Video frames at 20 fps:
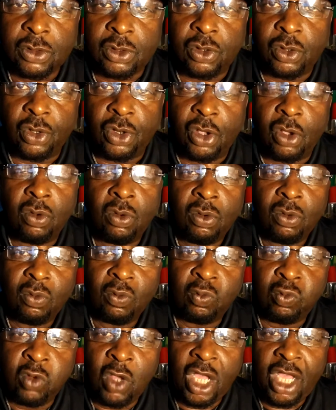You know,
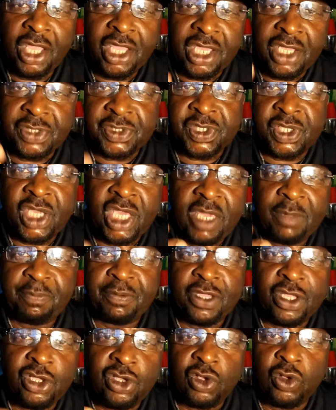what is
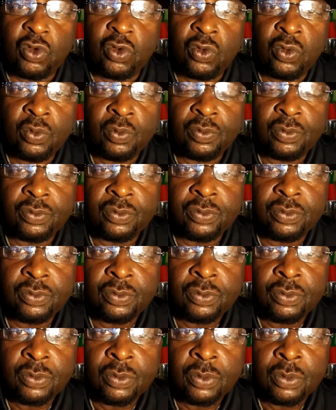keeping you
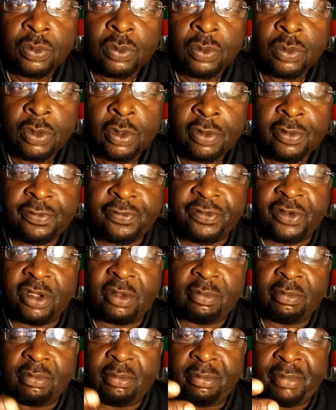
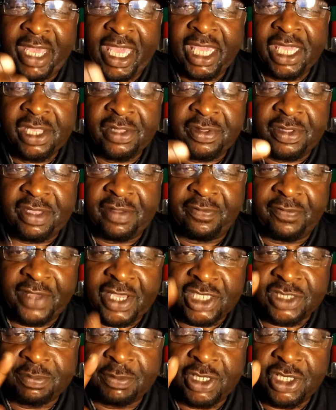from making the
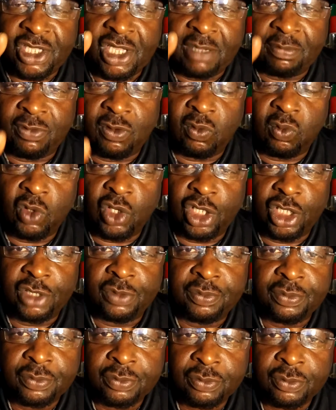investment, number
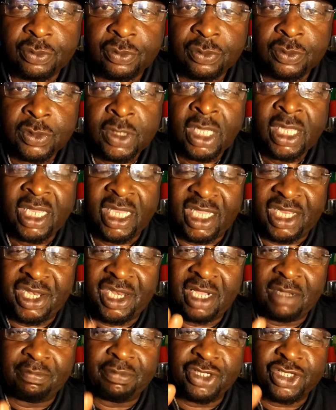one? And
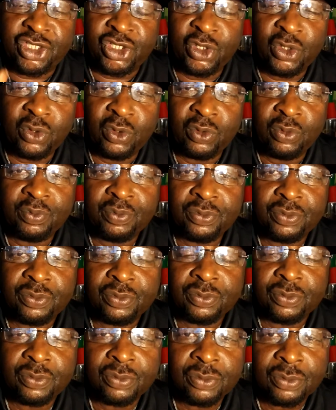number two,
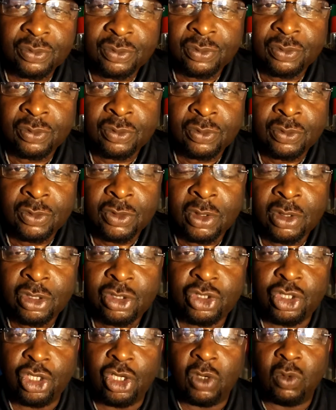
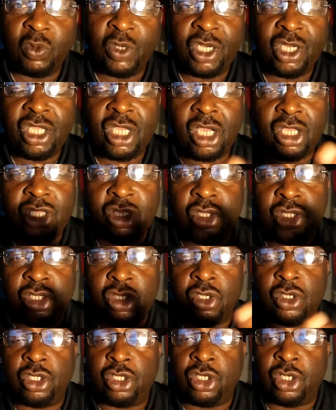you know, when
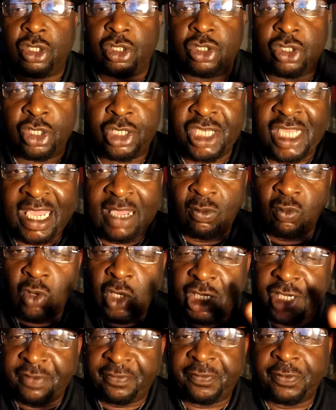you're not
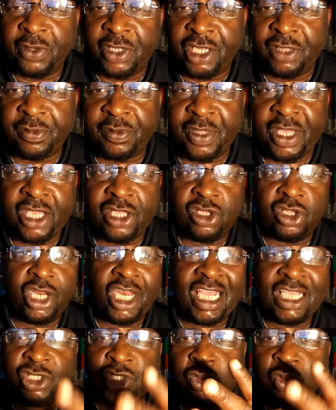wanting for anything, you're
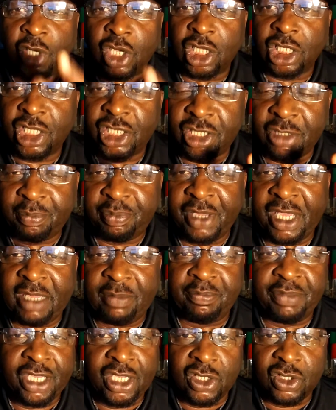not struggling to pay
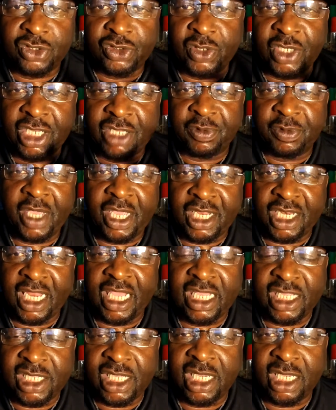bills or anything
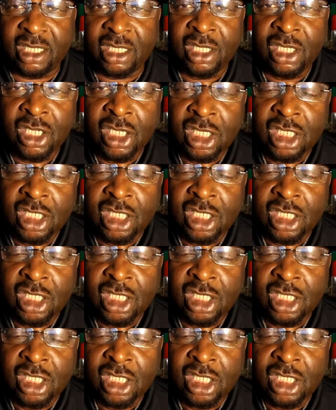like that.